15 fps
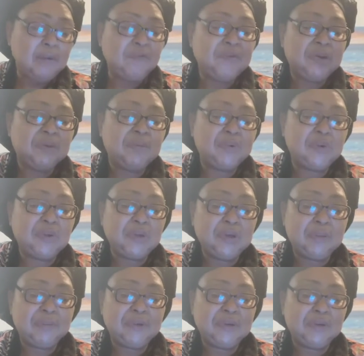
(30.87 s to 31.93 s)
I'm finna
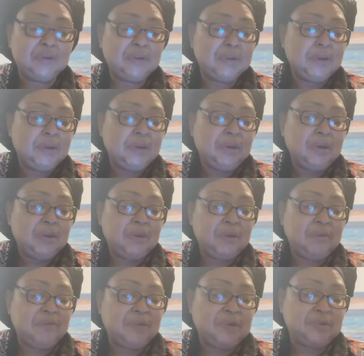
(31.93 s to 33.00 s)
pull up the,
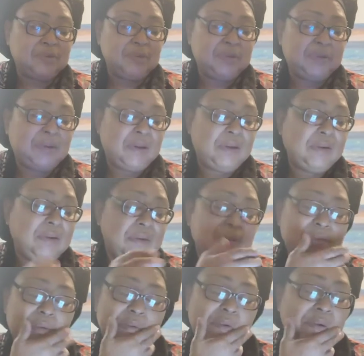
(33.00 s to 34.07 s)
the verse of the day,
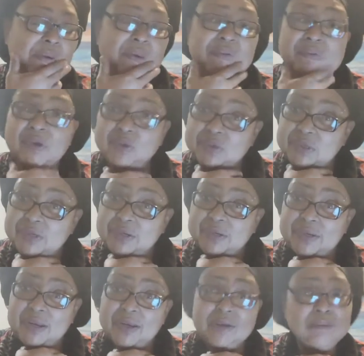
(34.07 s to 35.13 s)
devotion of
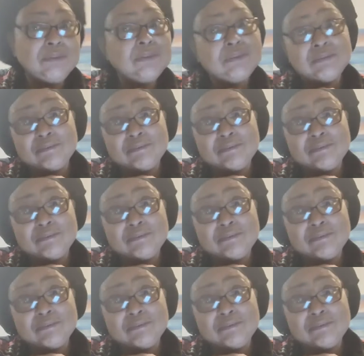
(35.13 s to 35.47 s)
the day,